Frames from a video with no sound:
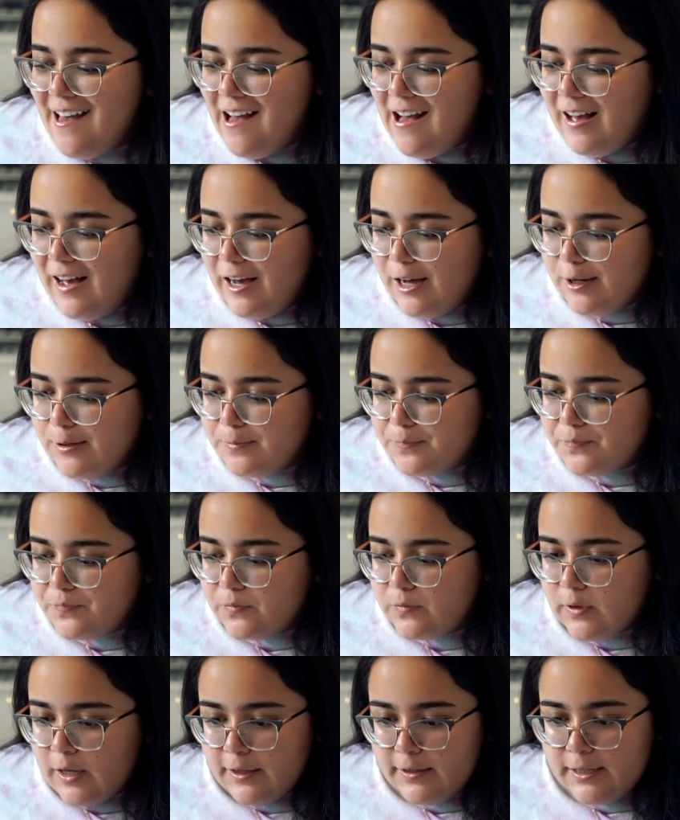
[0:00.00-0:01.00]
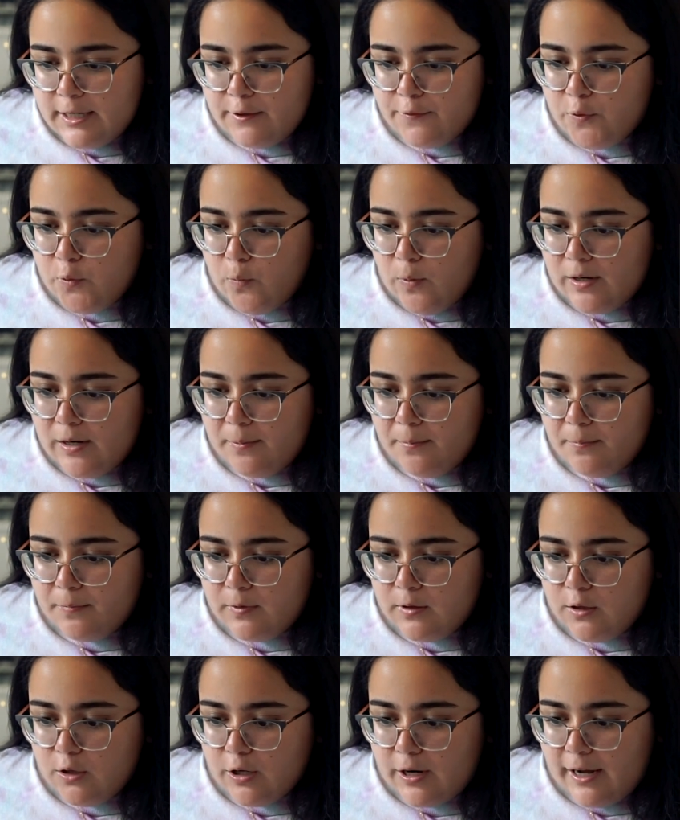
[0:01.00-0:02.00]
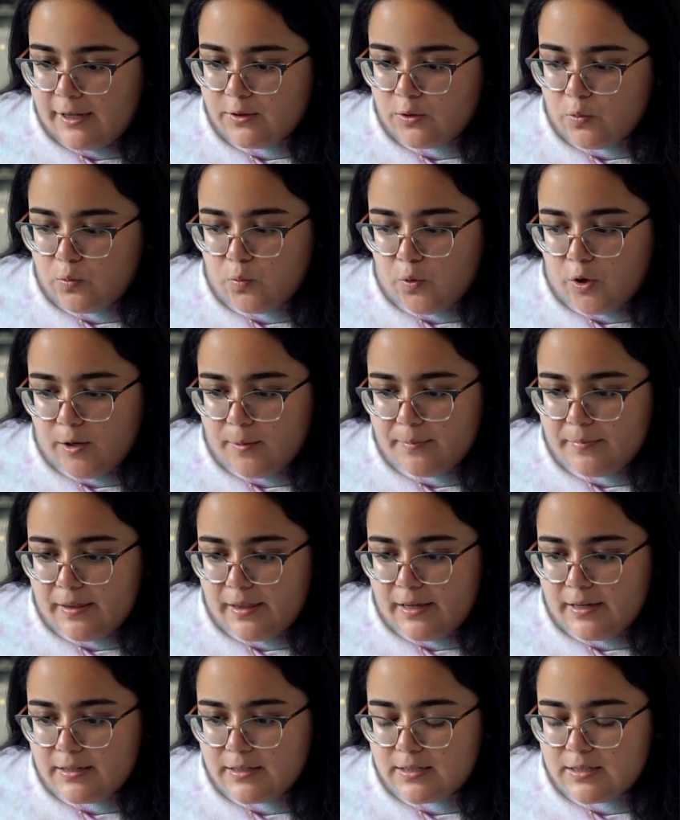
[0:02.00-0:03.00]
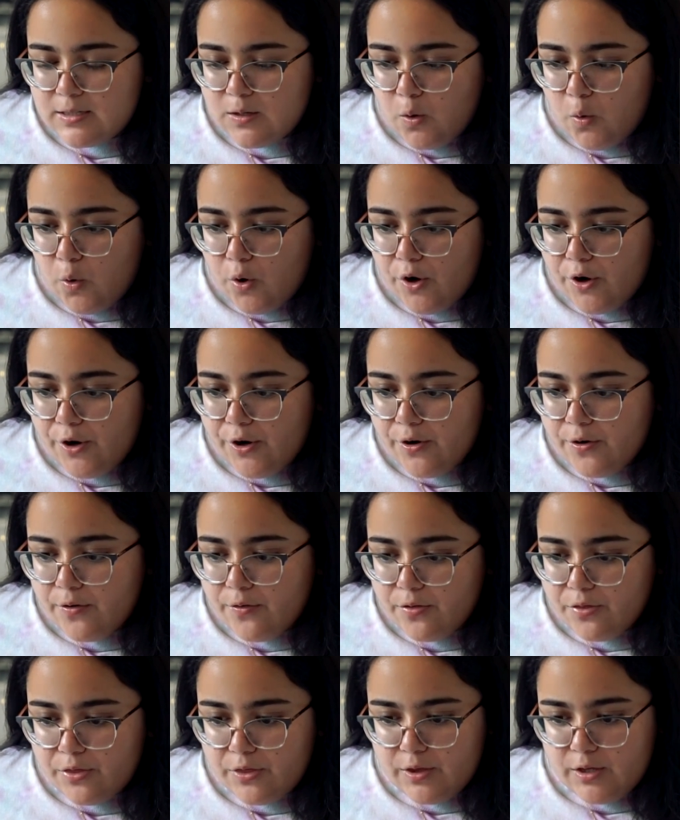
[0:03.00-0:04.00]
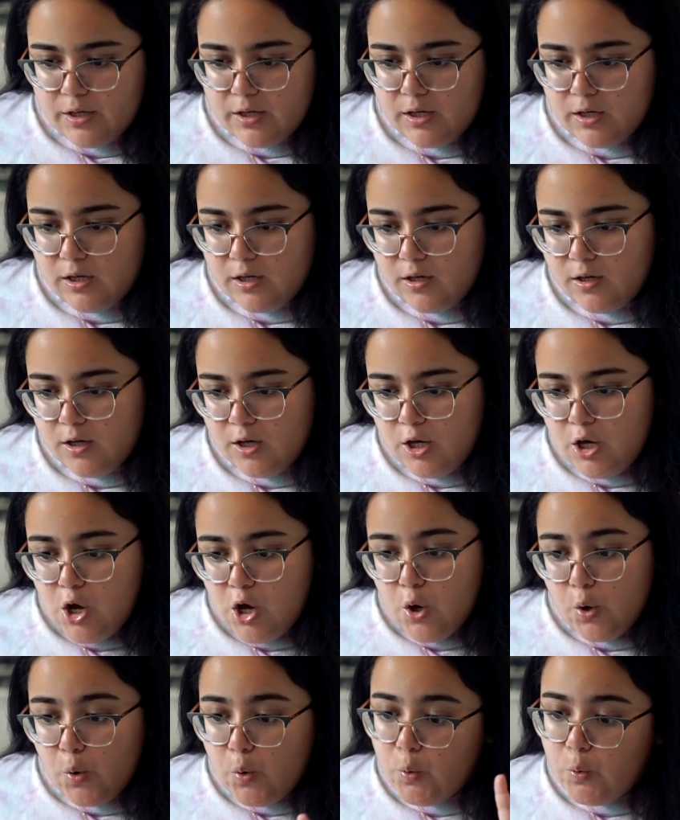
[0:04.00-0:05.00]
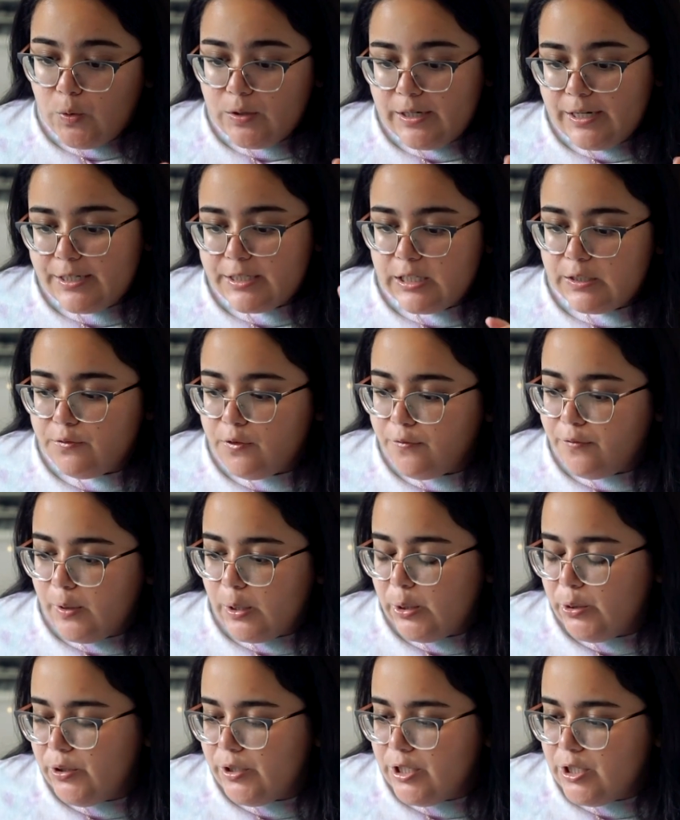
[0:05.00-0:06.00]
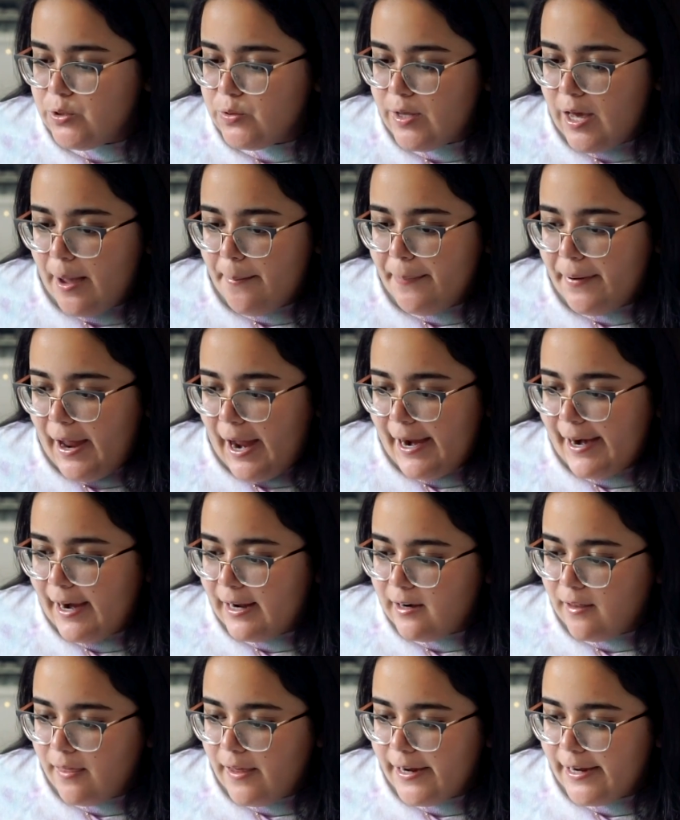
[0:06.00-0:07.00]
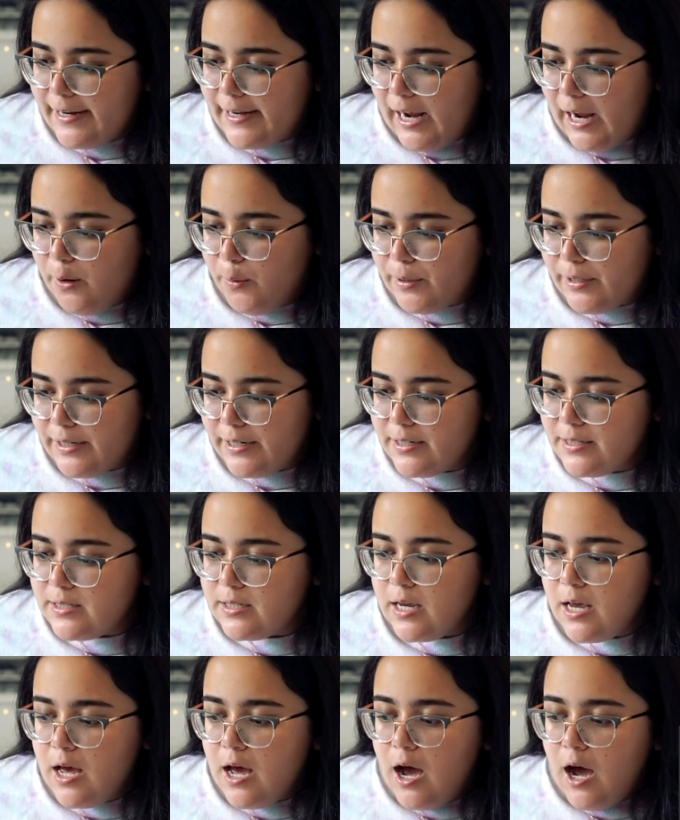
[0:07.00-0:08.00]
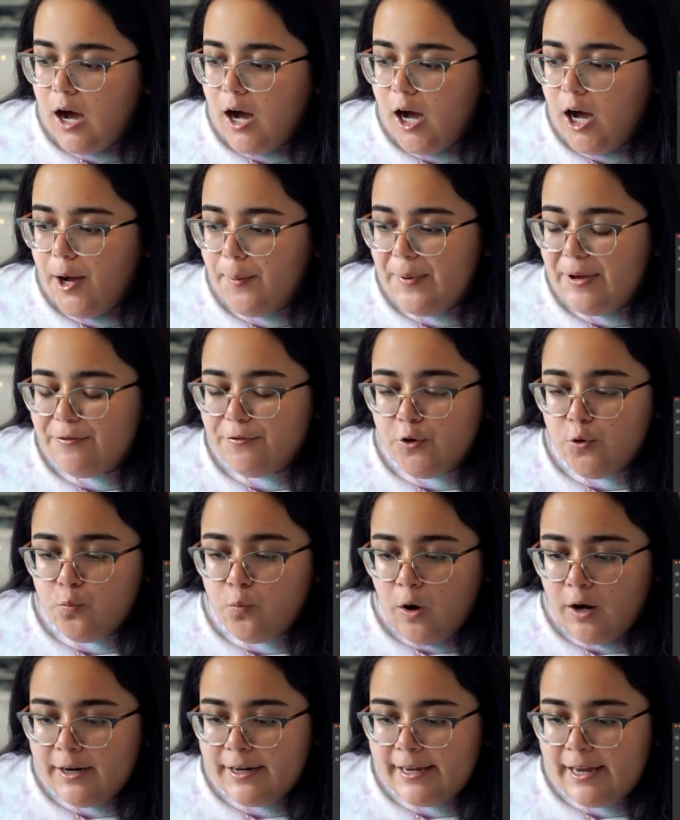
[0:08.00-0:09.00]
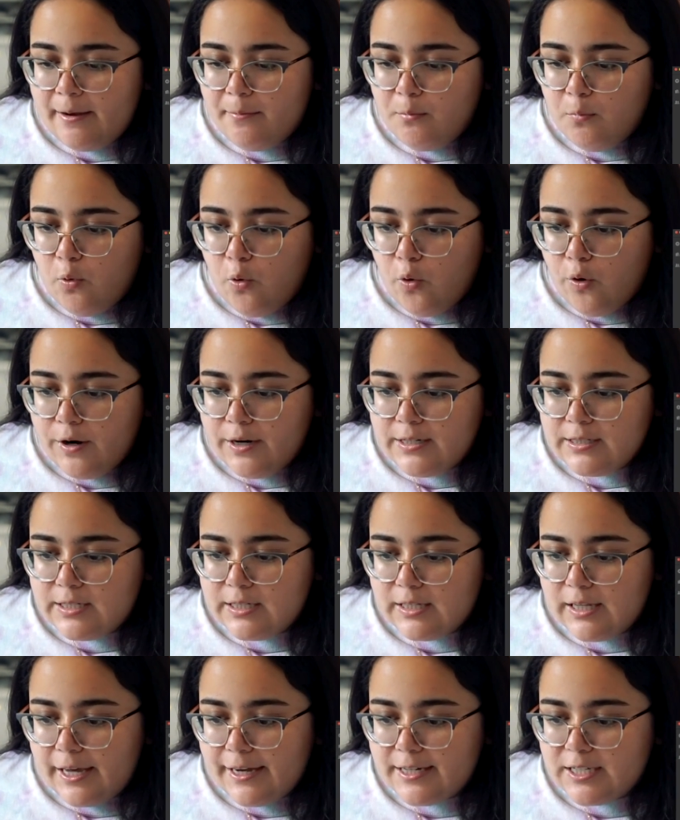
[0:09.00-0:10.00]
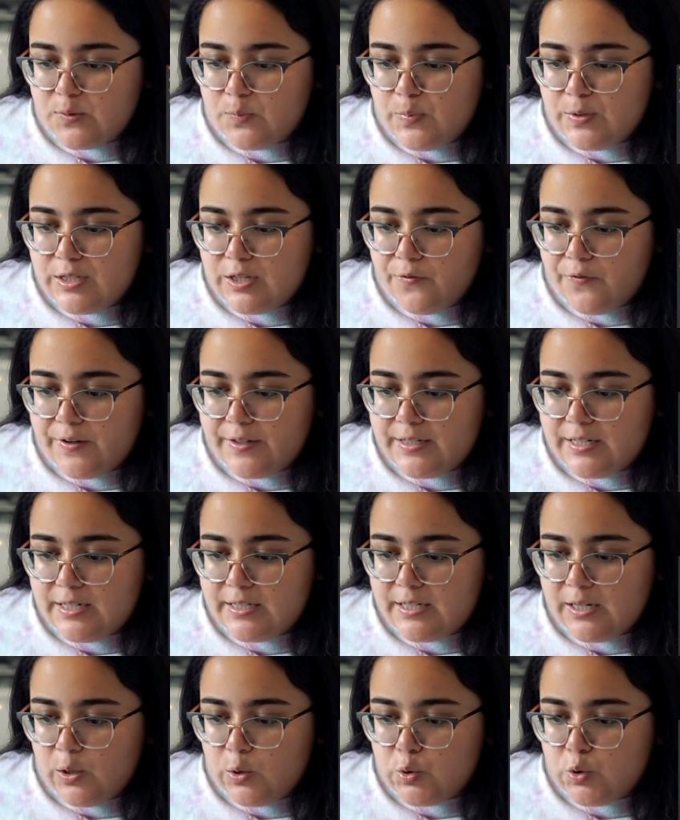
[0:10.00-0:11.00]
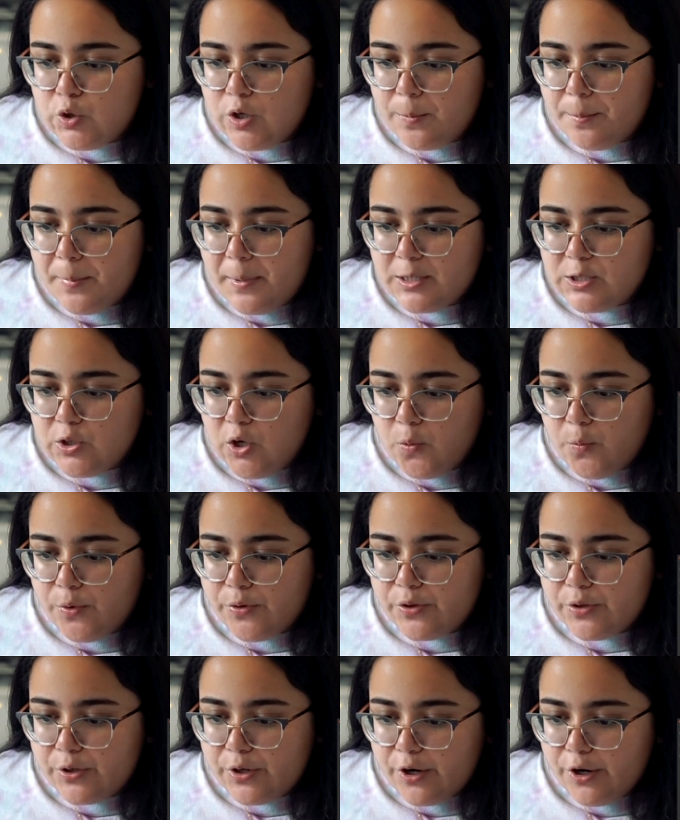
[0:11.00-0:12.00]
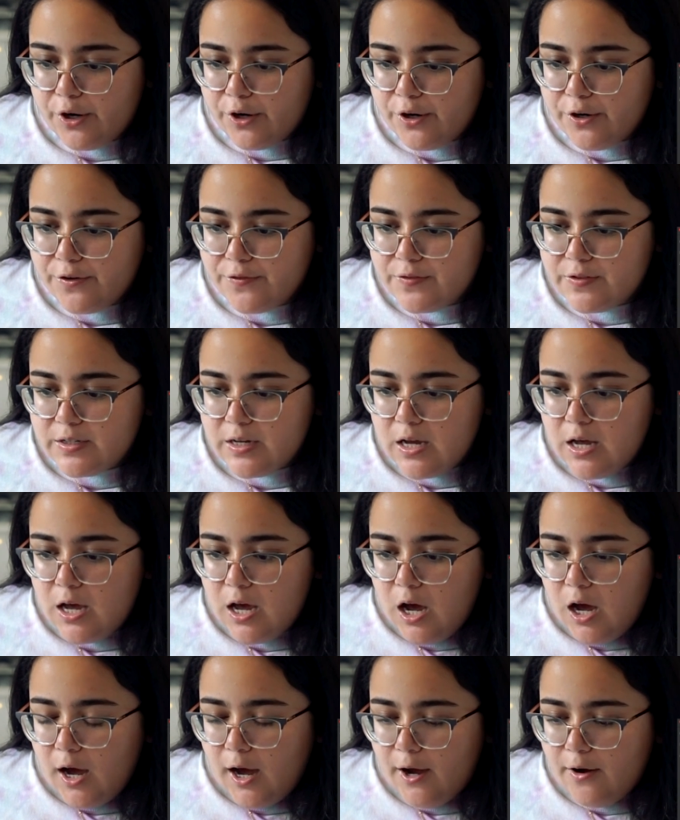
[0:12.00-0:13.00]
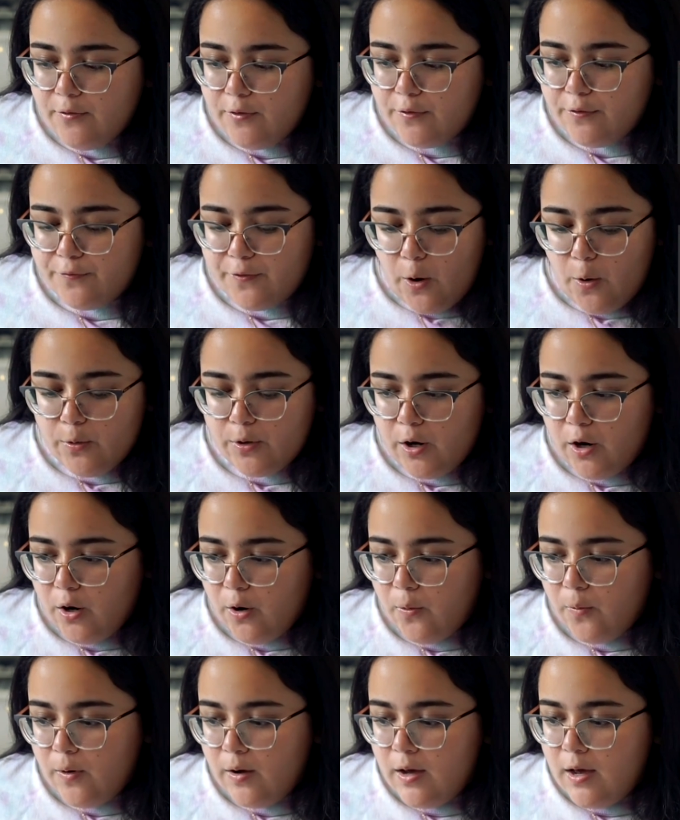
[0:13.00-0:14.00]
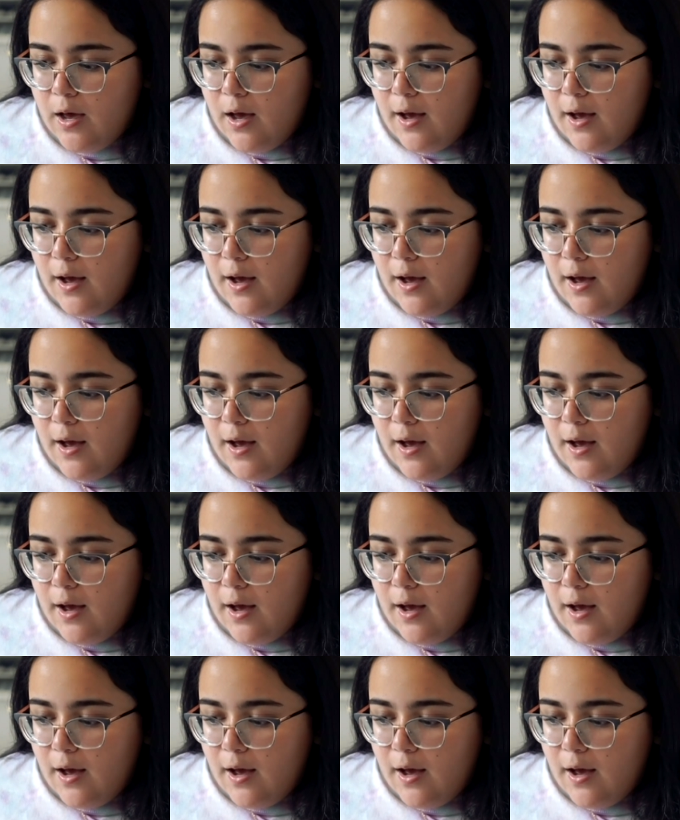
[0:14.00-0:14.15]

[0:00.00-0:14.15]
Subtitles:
And then if you want to look at the warmness or the coolness of a photo, you can do that, but I kind of like it how it is. If you want to get more into like specific details, you can mess around with the curves of a photo.